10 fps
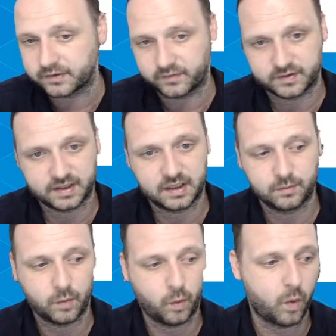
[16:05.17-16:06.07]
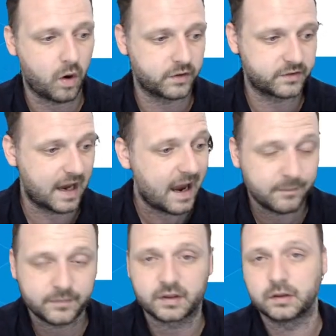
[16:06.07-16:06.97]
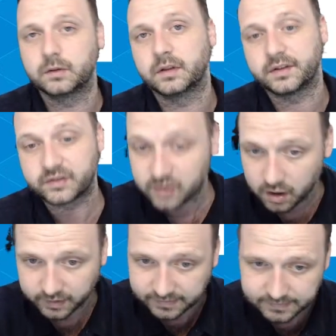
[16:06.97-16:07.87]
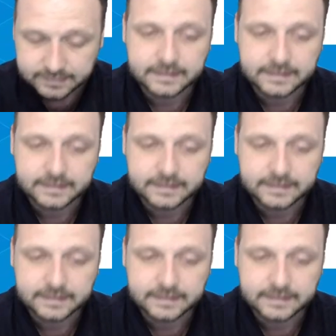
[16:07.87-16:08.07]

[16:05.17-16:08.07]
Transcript: of the team was absolutely solid.